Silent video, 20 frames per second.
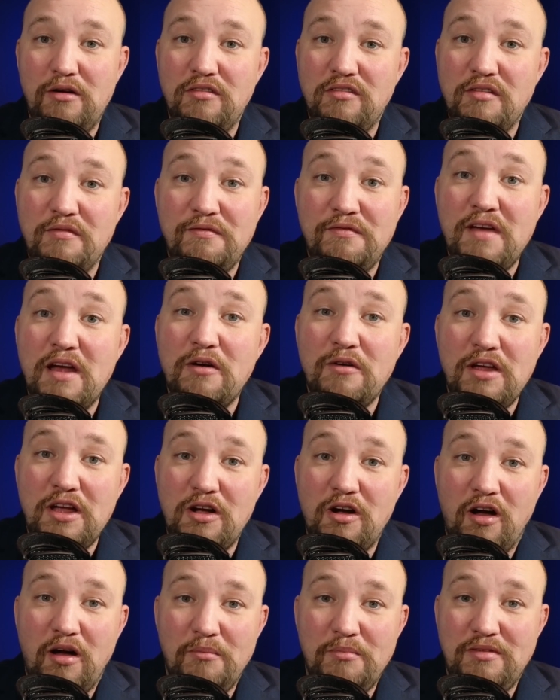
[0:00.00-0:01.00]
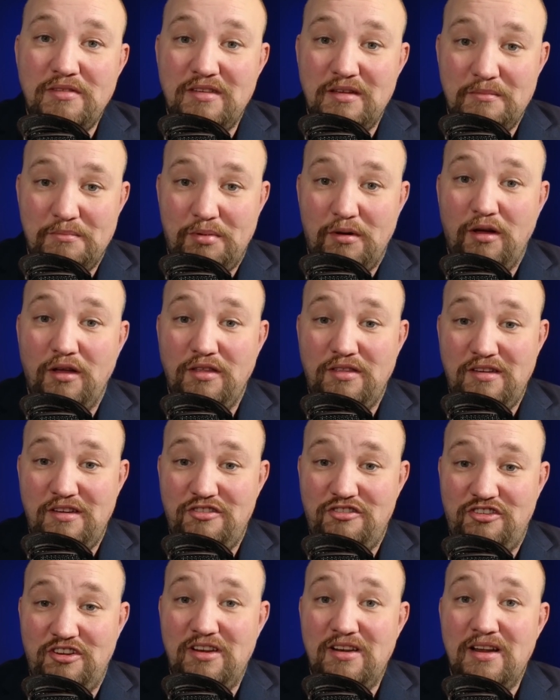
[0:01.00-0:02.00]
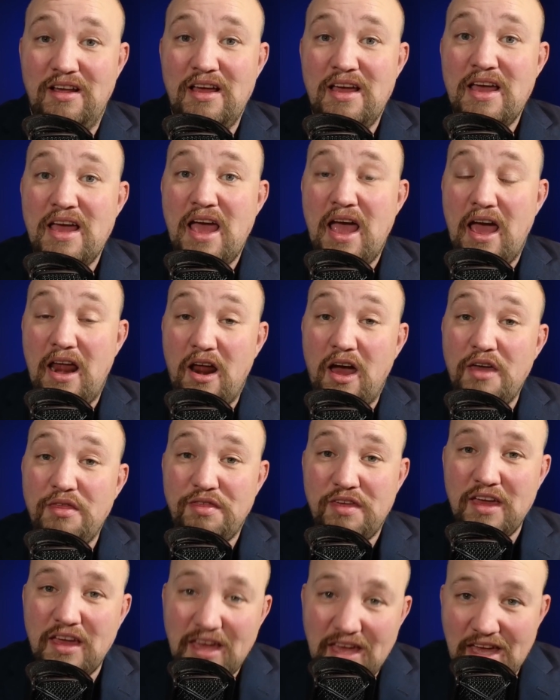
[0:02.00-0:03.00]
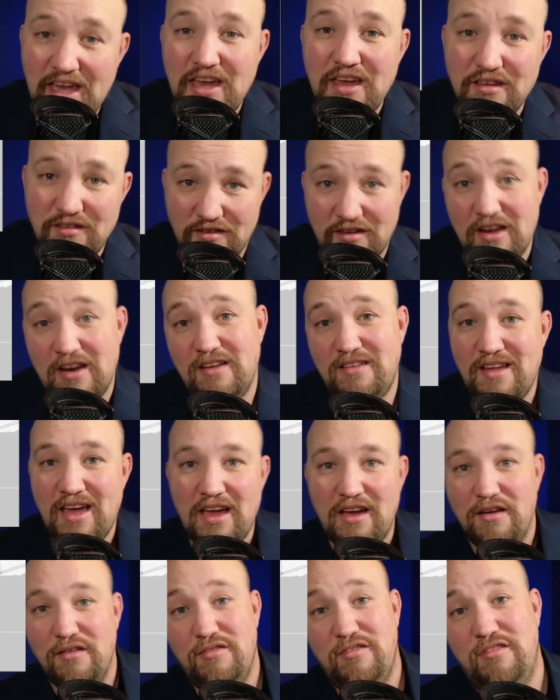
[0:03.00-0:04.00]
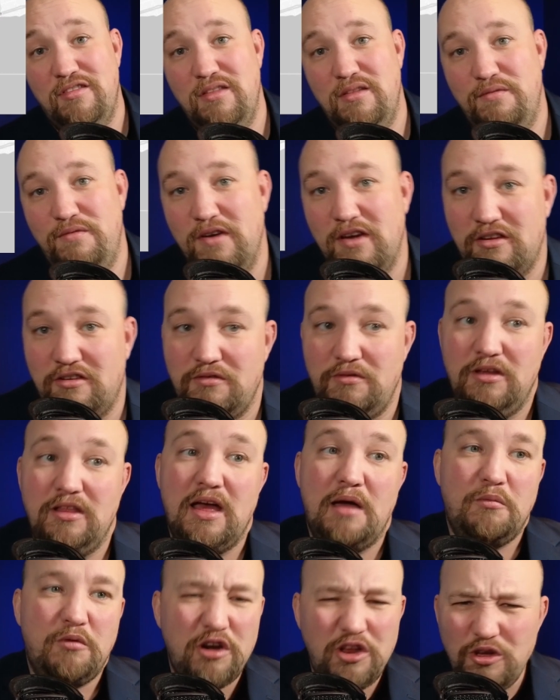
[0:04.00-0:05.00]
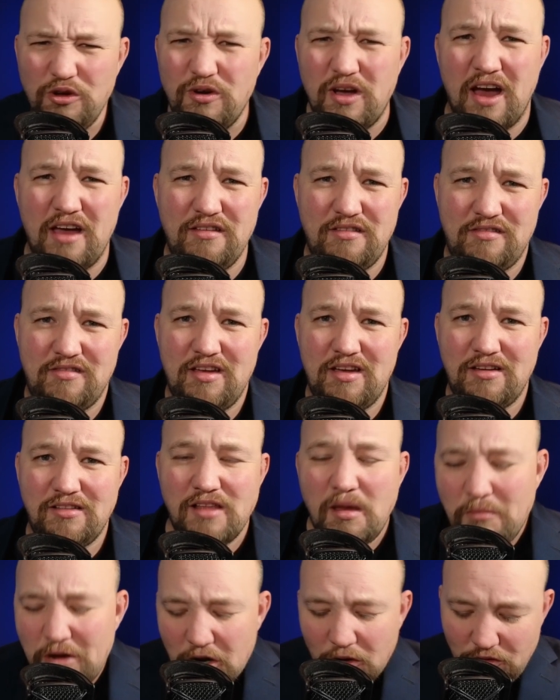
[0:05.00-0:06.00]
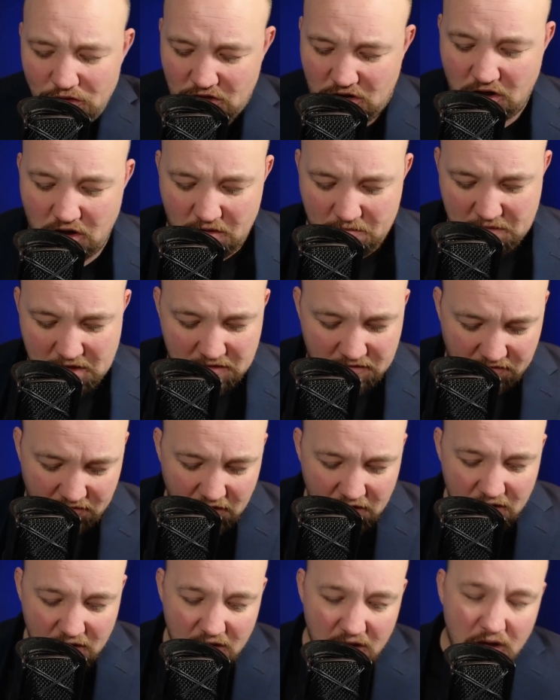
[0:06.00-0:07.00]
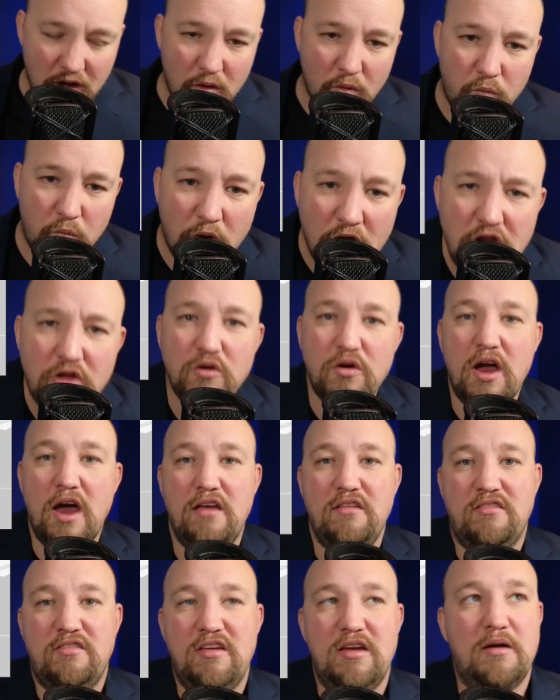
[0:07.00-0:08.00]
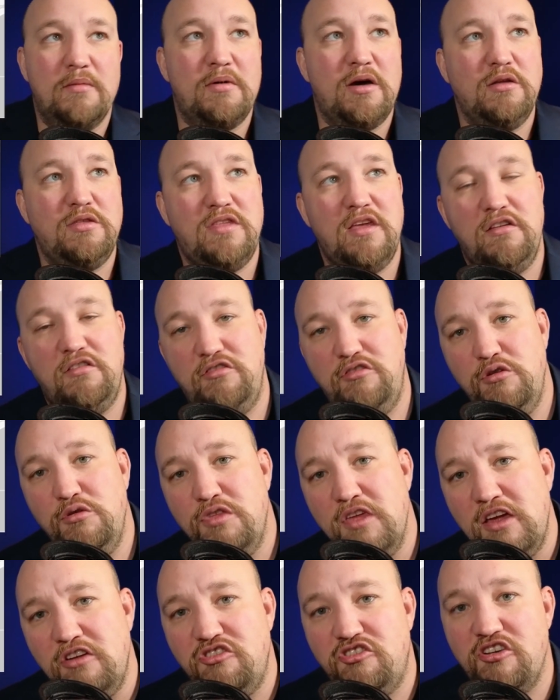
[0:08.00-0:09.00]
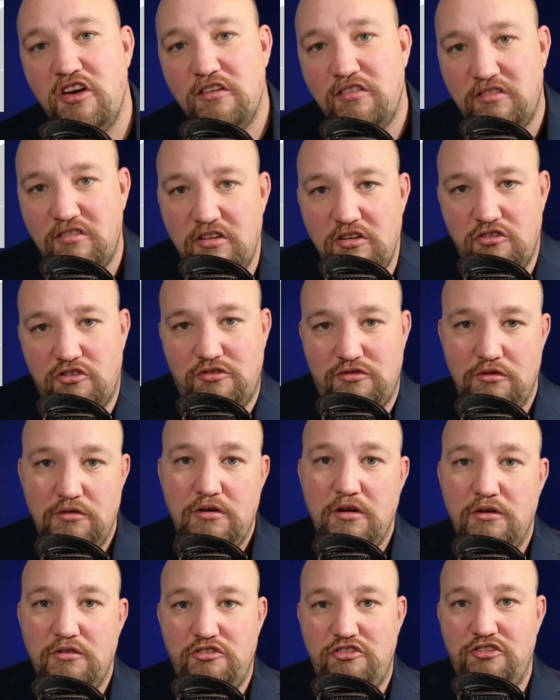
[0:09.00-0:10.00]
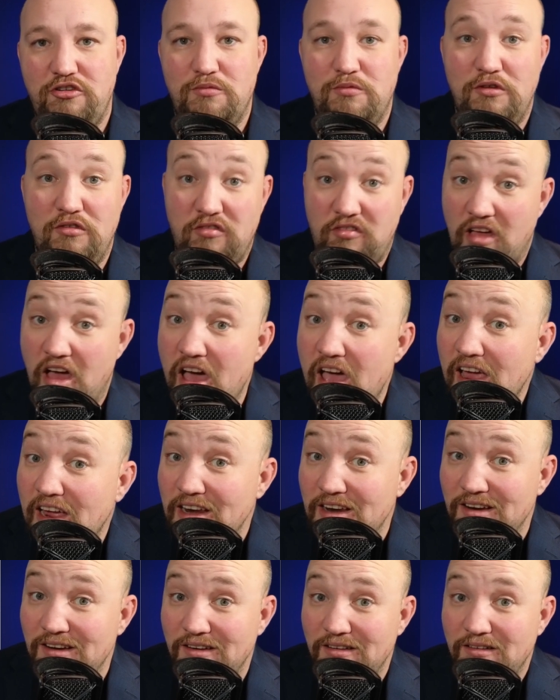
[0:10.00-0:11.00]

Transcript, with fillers: a very competent politician, and I think he is going to take us to the victory line. What do you guys think? Let me know in the comments. What do you guys think about this? Do you think Justin Trudeau should resign?